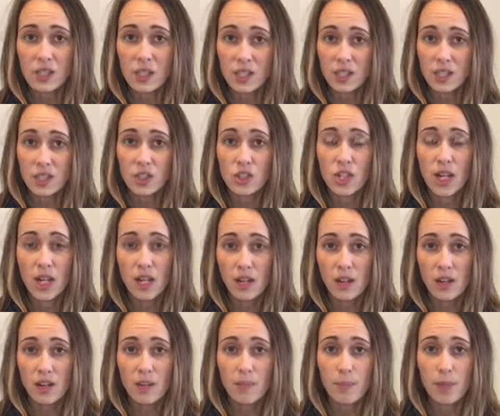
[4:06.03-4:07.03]
Just check
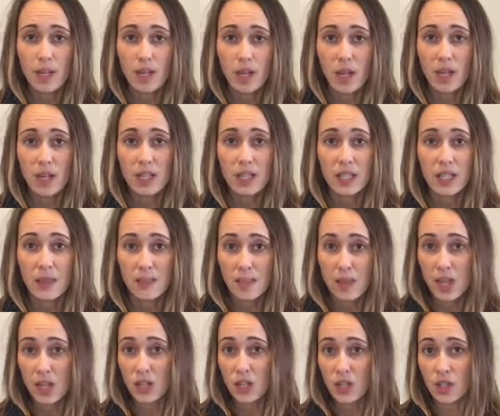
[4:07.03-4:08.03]
on it periodically and
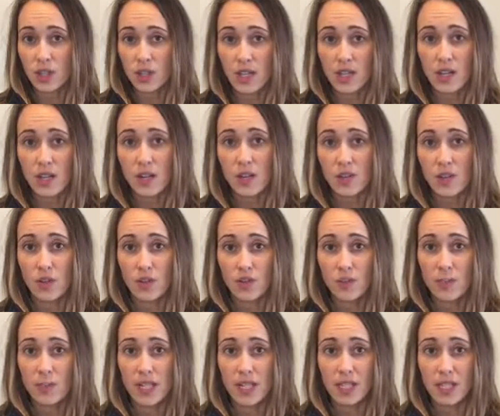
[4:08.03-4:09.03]
make sure that none of
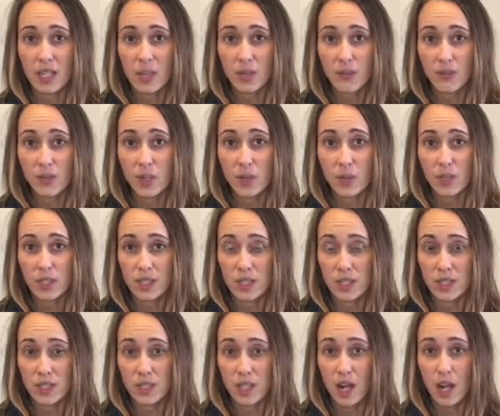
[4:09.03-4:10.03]
those beets have floated
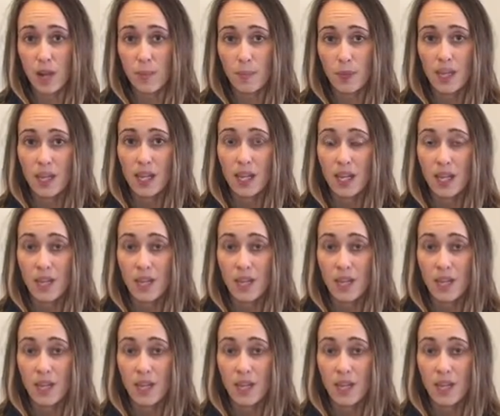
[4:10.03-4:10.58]
to the top.